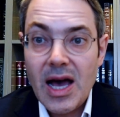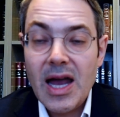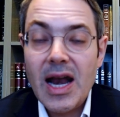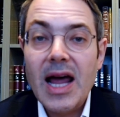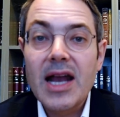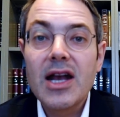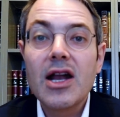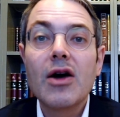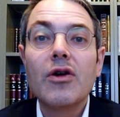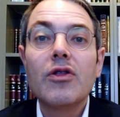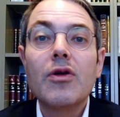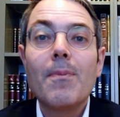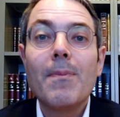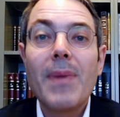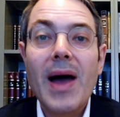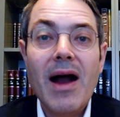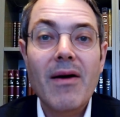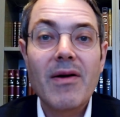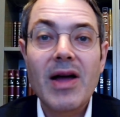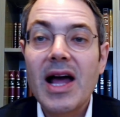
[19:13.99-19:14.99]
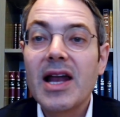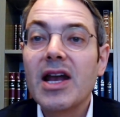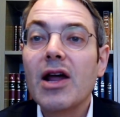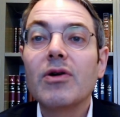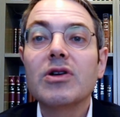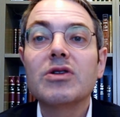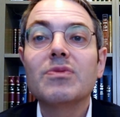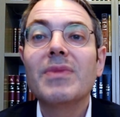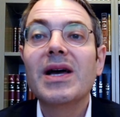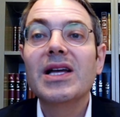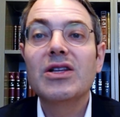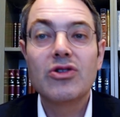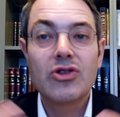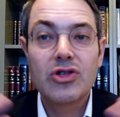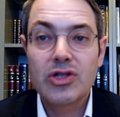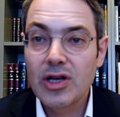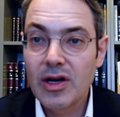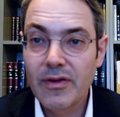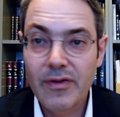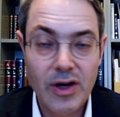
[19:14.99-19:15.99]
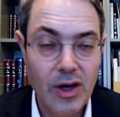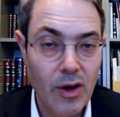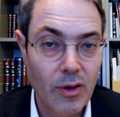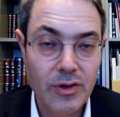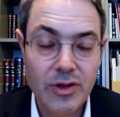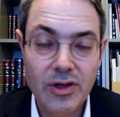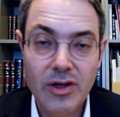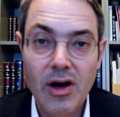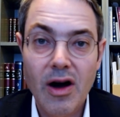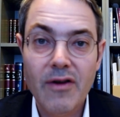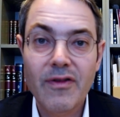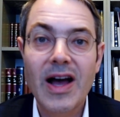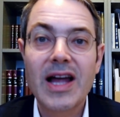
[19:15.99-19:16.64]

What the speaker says: And I know the barrier. I know what's made you serve a golden calf.